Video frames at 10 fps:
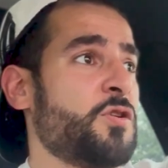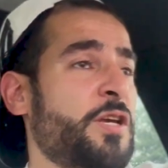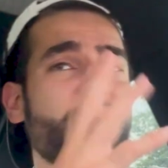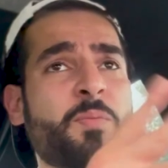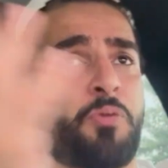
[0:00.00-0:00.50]

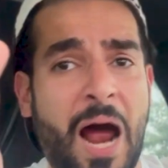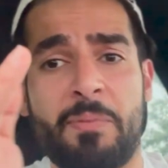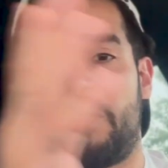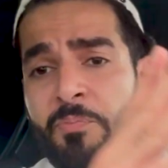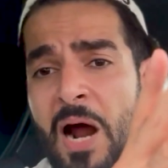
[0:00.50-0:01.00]
Here's the
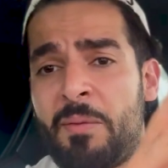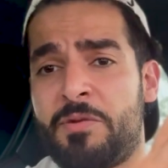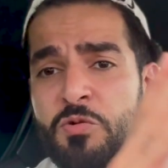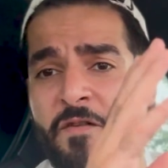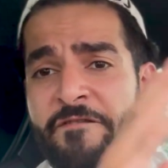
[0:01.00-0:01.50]
problem. The problem
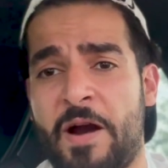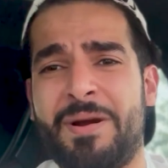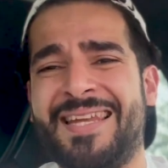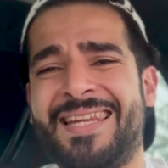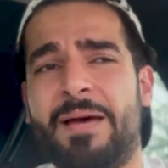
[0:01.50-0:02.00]
is we're
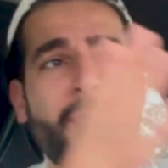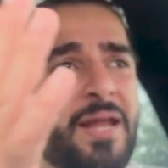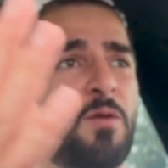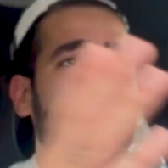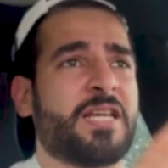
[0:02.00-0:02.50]
very
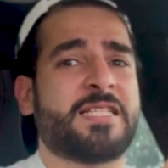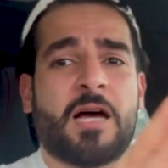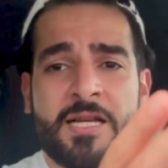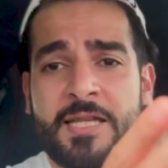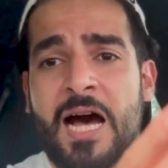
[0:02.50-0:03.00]
limited with
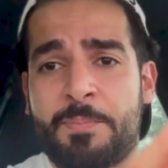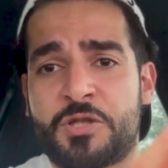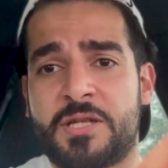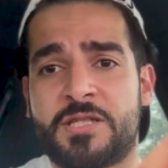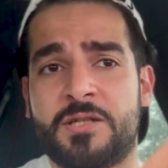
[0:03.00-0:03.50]
exhaust
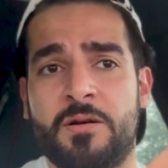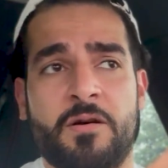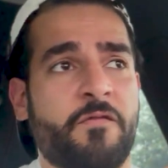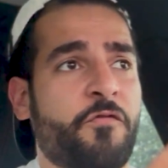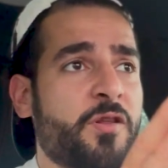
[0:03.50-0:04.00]
options
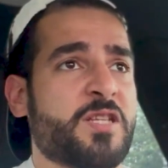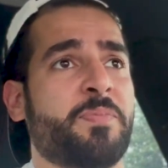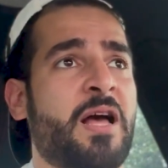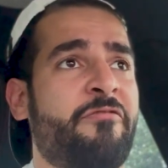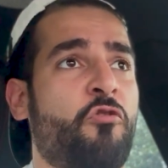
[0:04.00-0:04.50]
for this
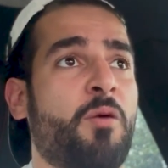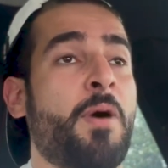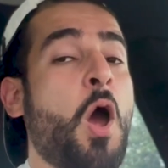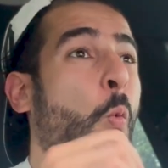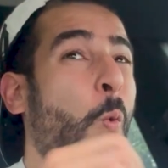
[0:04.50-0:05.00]
platform
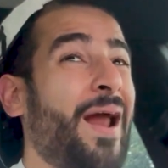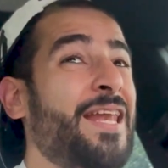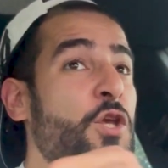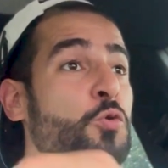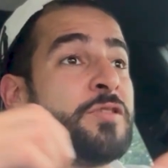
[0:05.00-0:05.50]
when
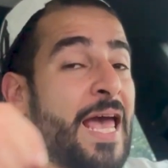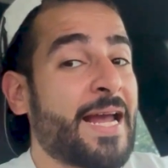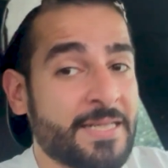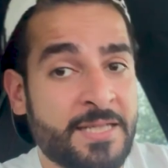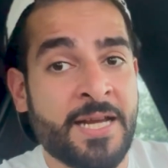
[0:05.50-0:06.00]
you take
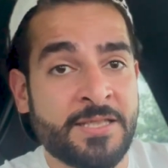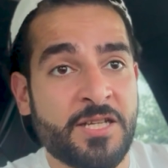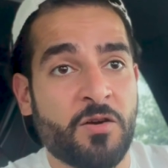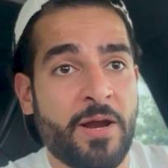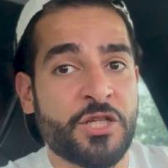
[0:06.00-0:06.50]
into
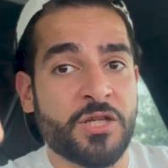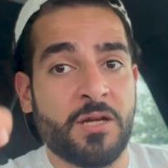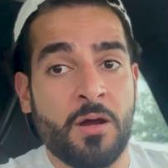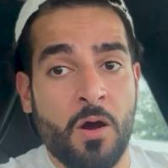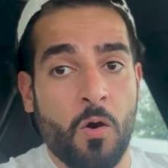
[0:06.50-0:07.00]
consideration,